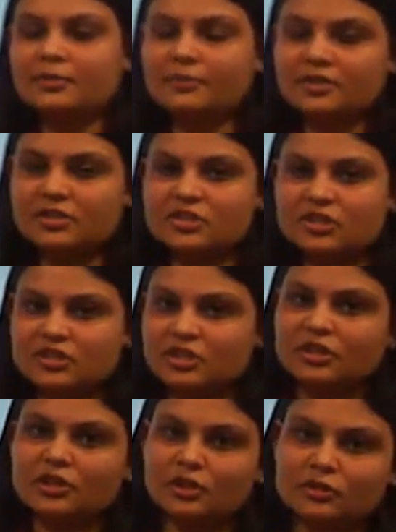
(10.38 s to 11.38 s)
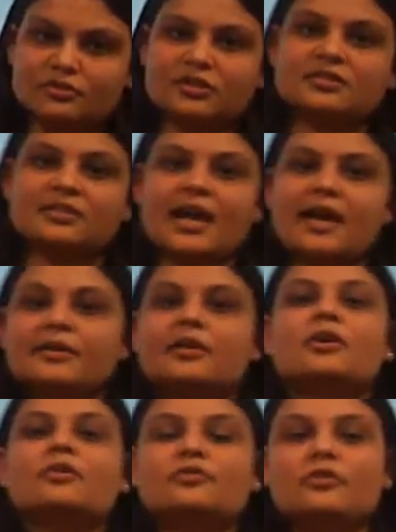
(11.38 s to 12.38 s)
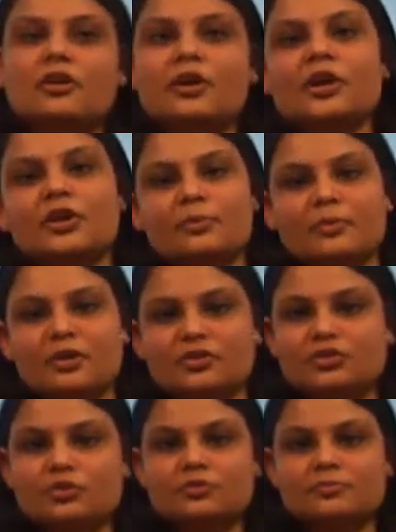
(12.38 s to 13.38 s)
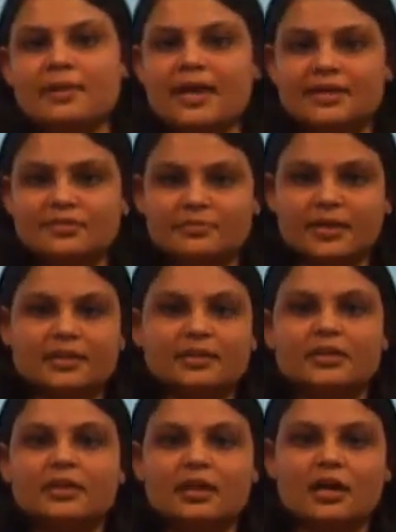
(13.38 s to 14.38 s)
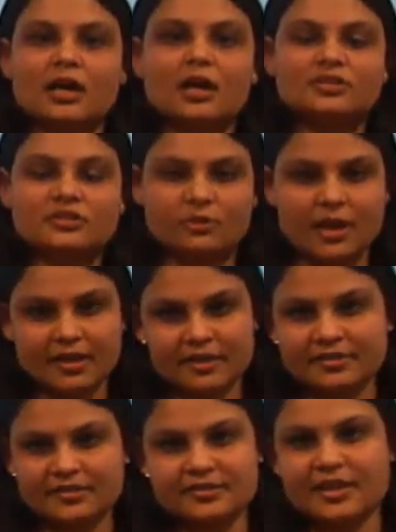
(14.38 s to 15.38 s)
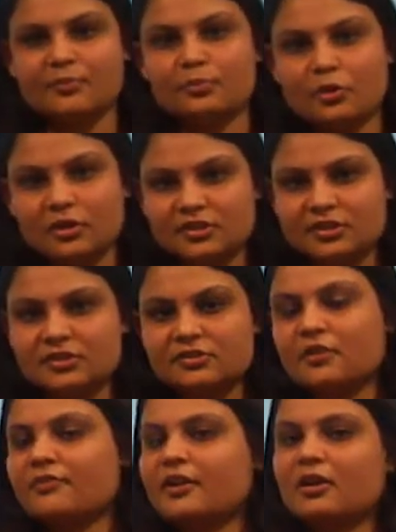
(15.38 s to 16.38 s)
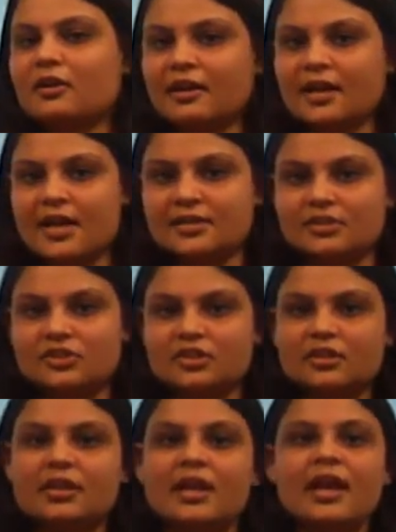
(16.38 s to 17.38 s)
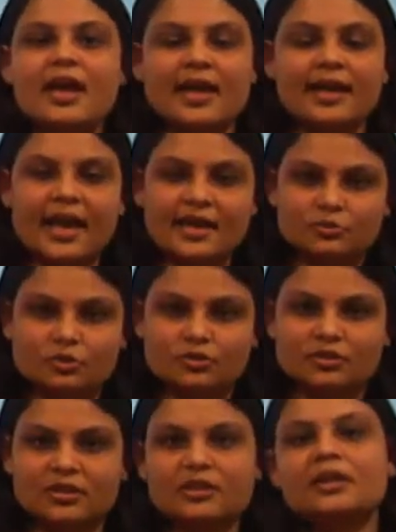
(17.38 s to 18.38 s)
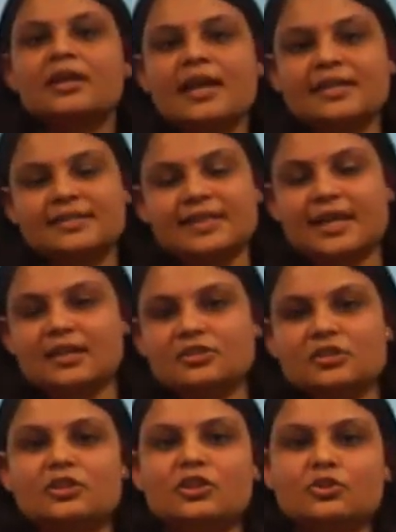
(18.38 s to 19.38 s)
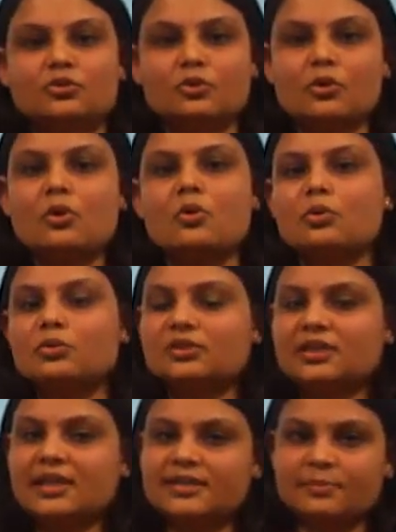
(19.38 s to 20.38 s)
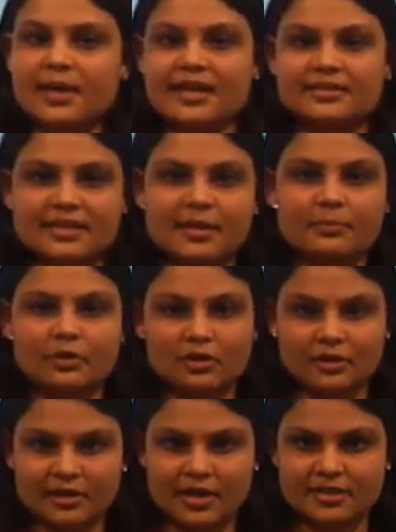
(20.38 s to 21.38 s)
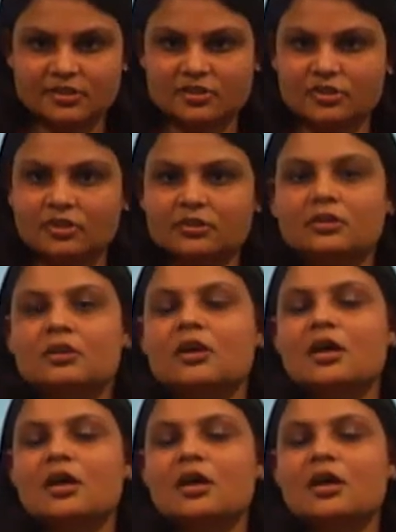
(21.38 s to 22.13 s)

presentation includes the slide for human resource management, strategies and policies of an organization, and I have chosen Sheraton Heathrow Hotel as my example organization.